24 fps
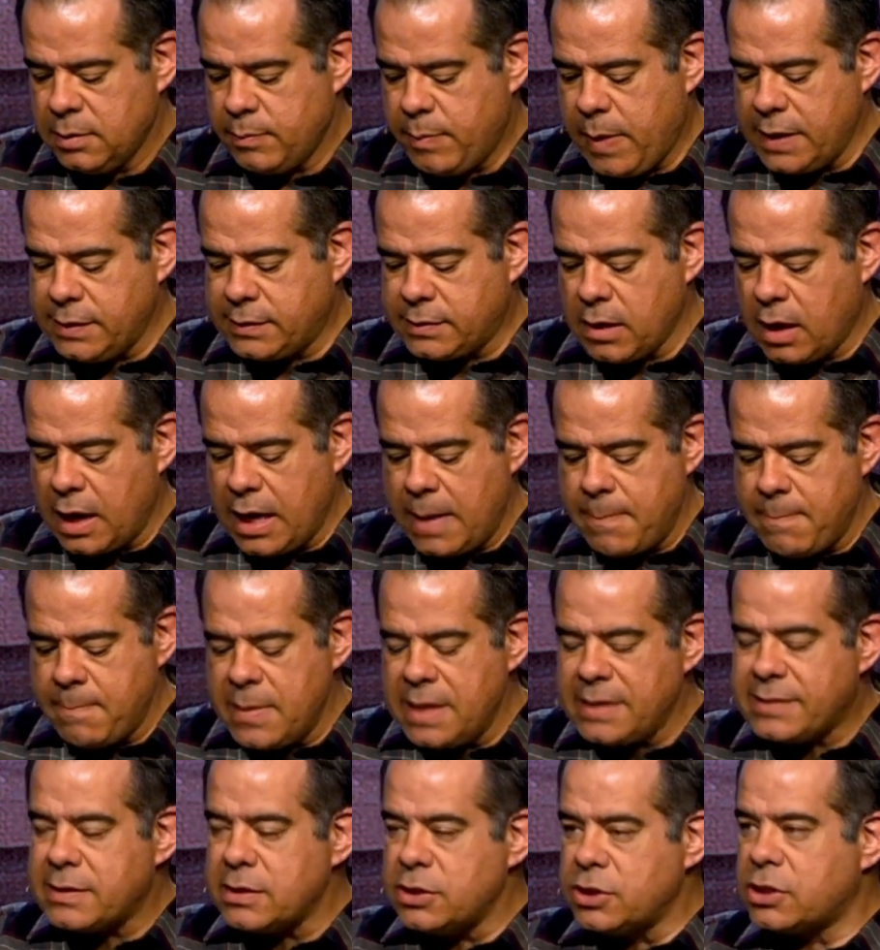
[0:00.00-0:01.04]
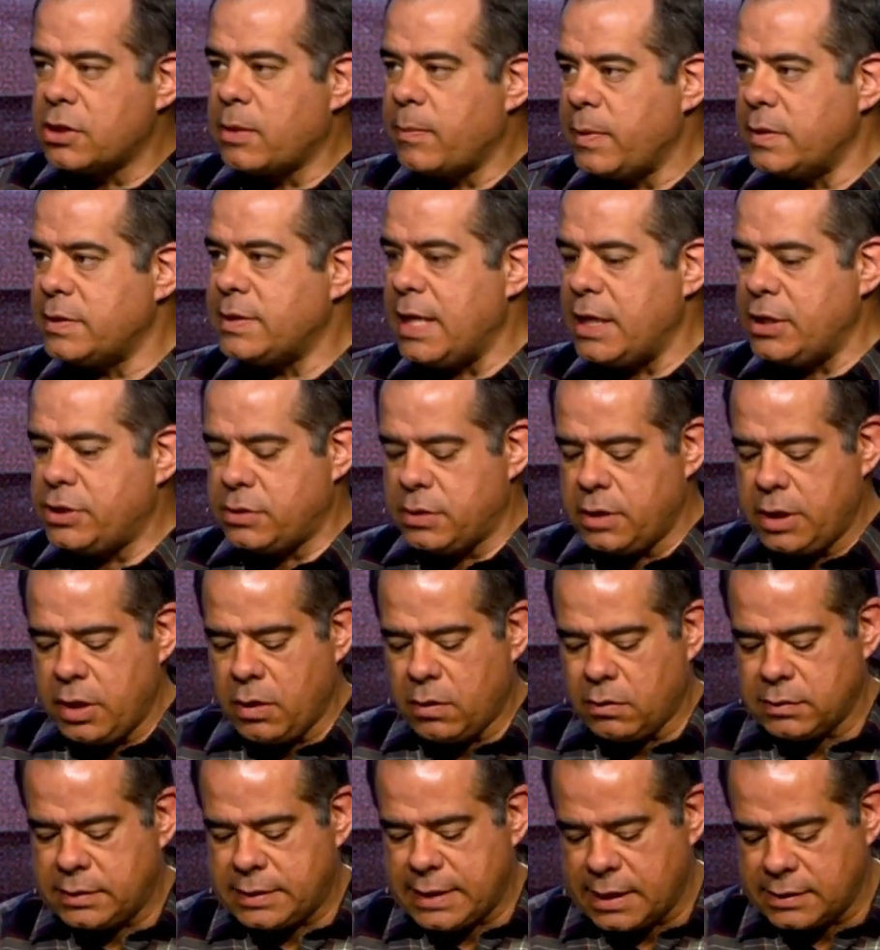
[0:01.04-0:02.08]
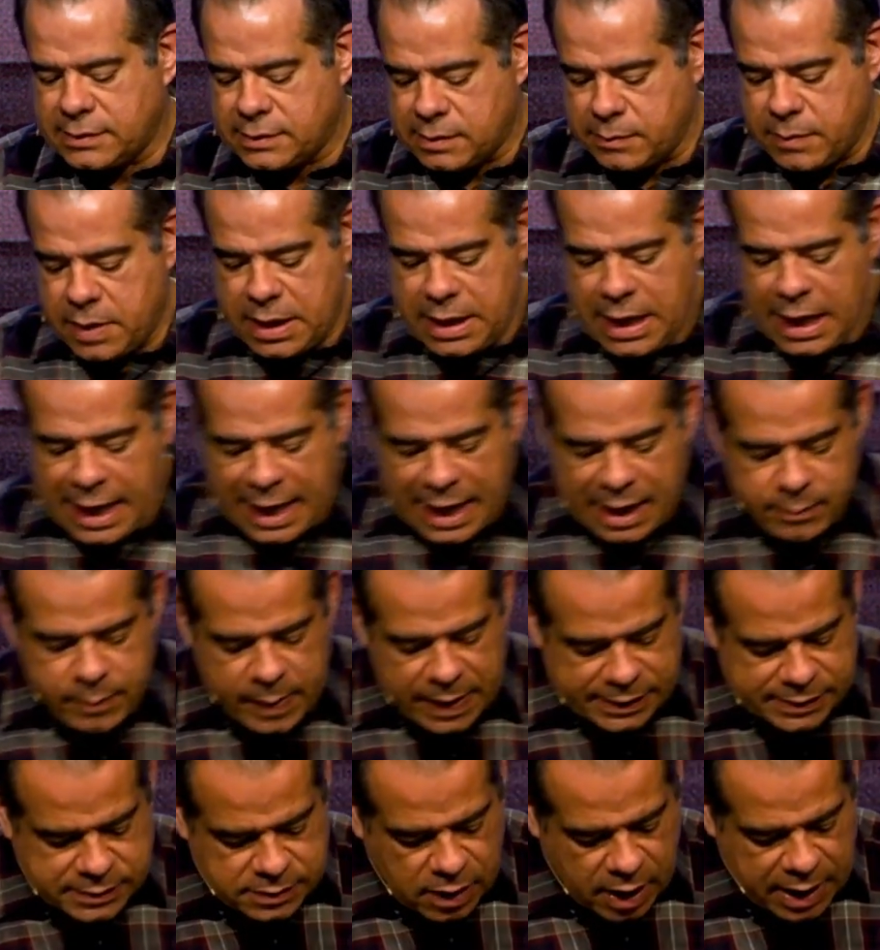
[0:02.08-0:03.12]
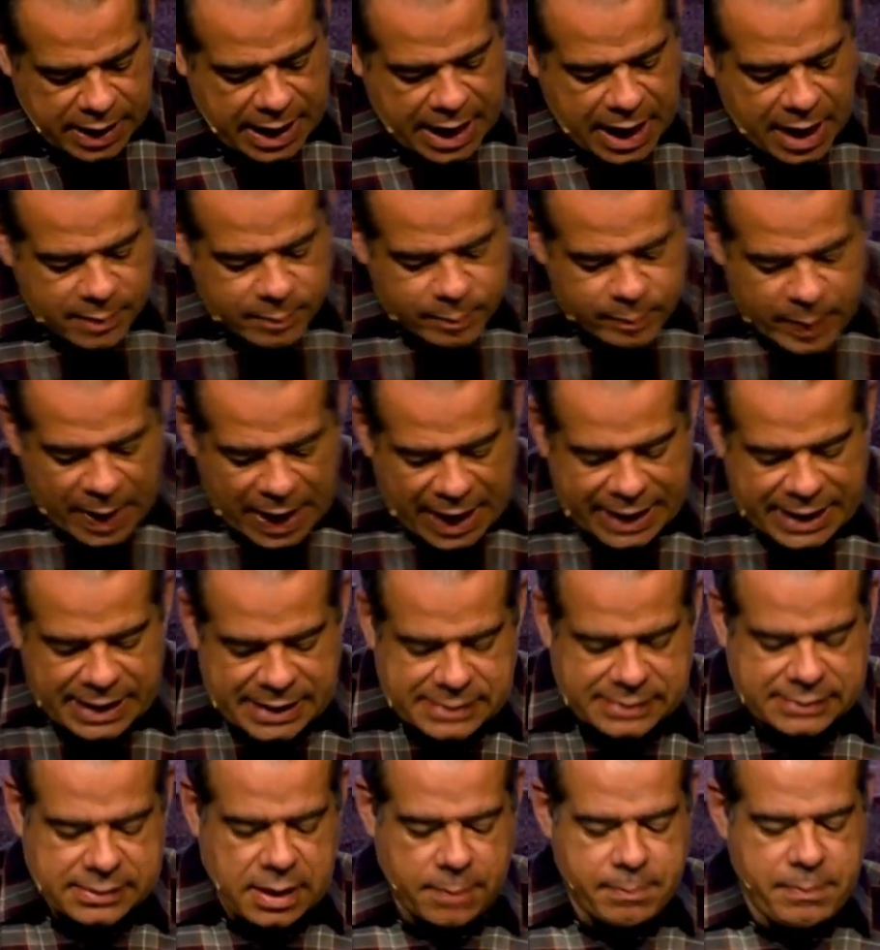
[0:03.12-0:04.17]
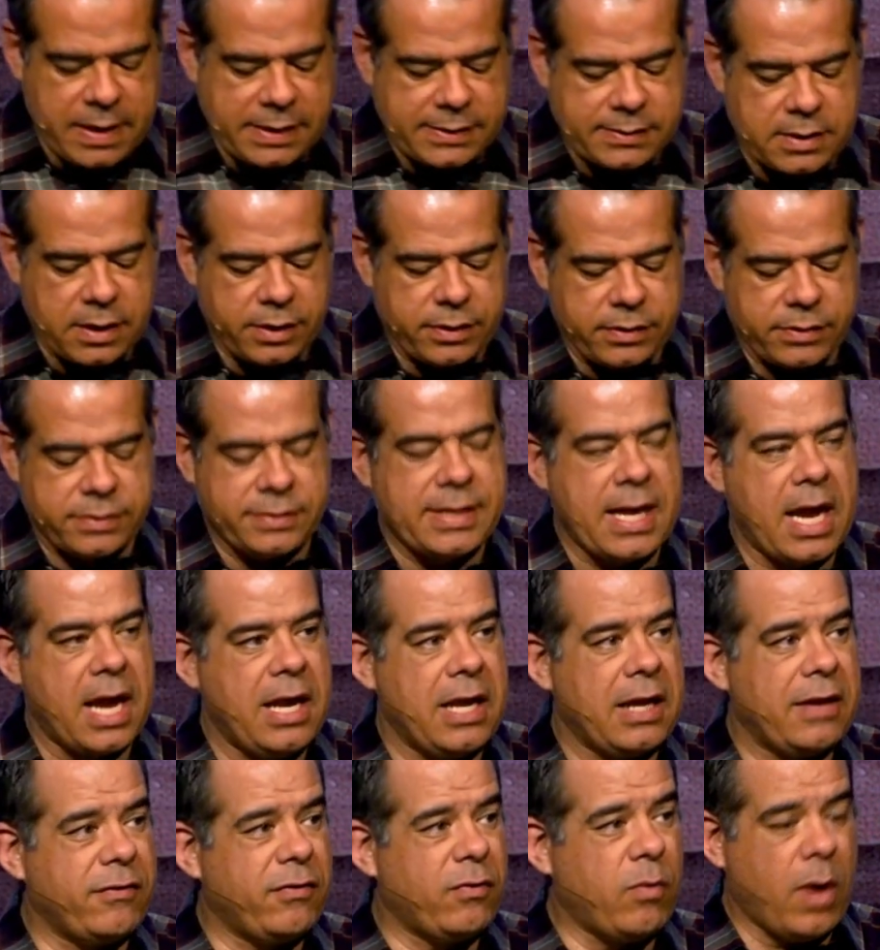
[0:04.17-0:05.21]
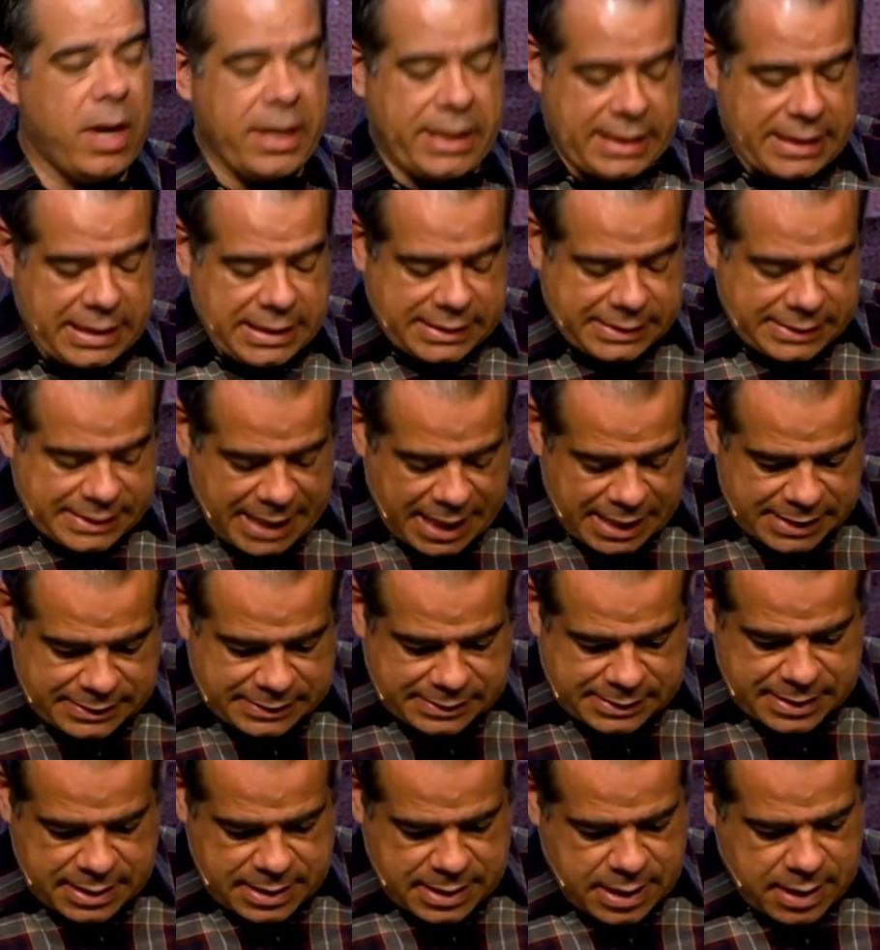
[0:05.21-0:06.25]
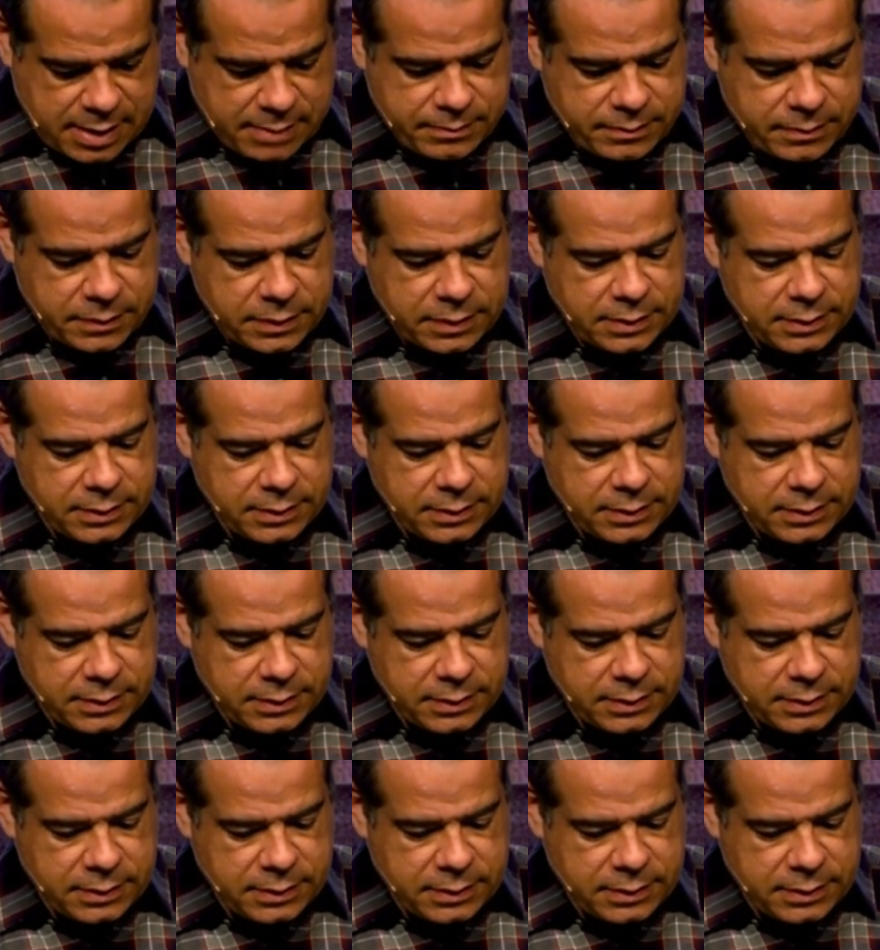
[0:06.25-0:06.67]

based on a misinterpretation of the Old Testament and based on a biased misunderstanding of what he says to them.